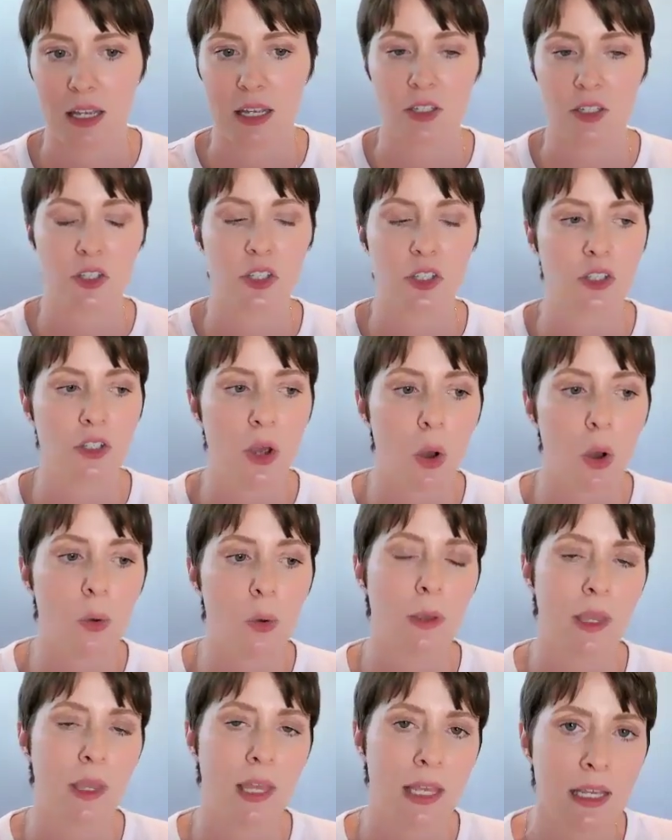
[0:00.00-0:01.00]
It's
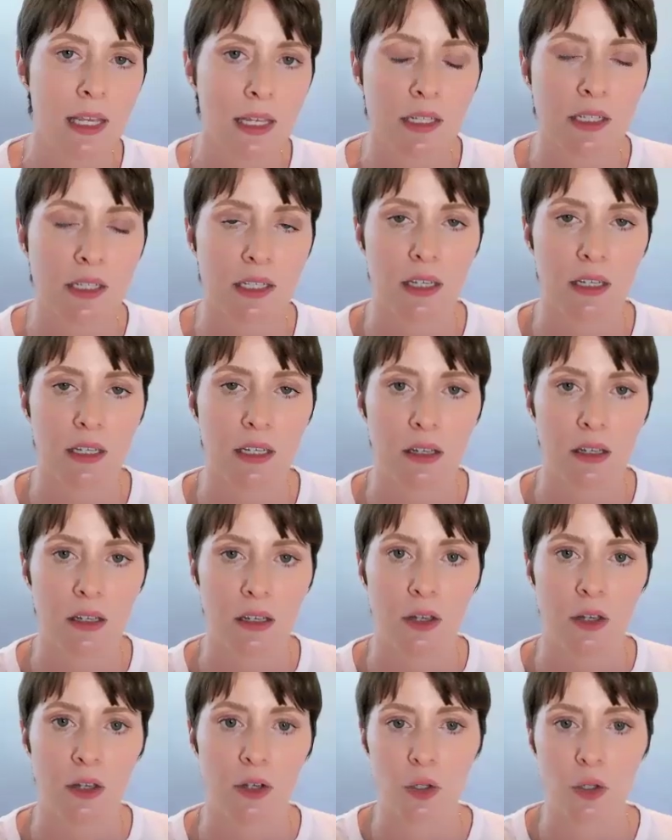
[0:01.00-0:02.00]
so easy
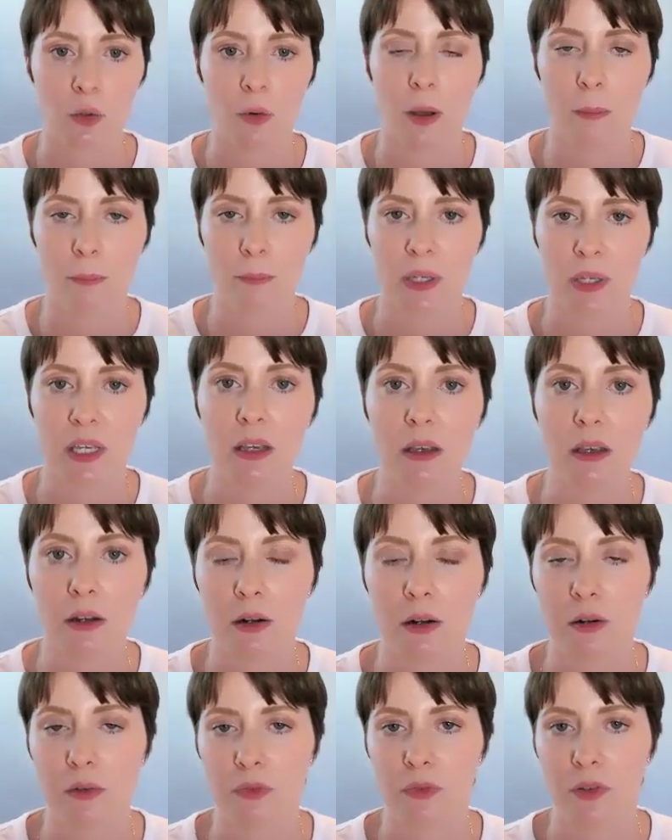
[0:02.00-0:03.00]
to
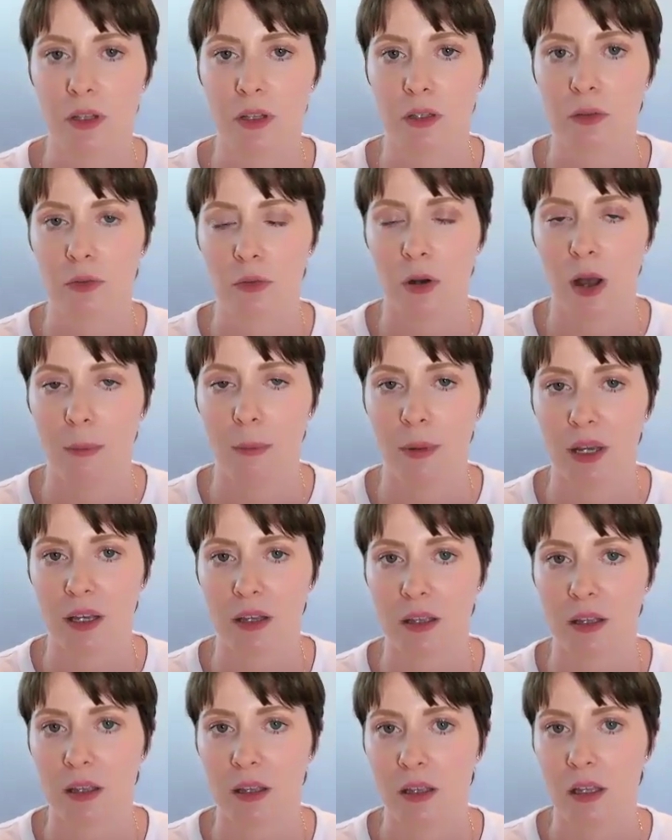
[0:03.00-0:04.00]
appear
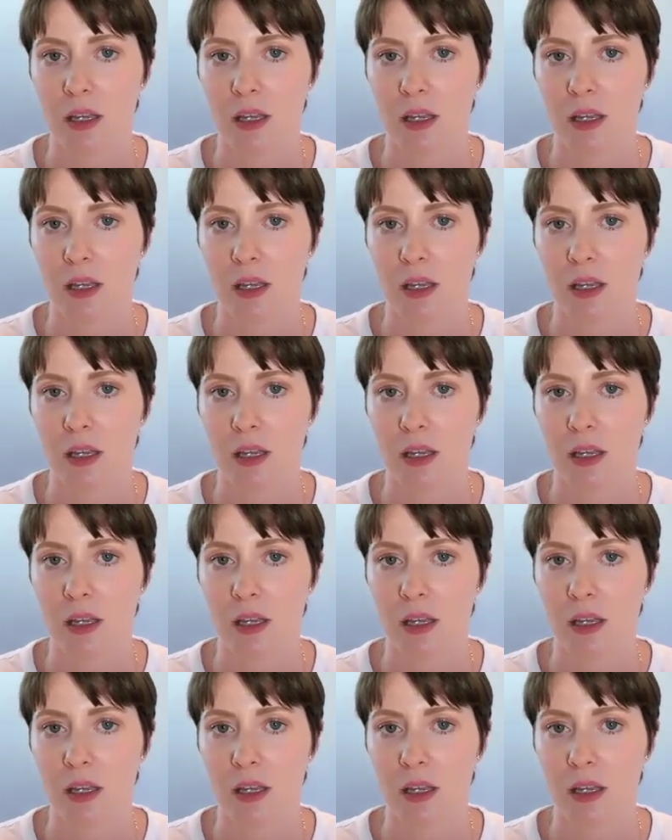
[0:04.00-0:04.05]
philanthropic.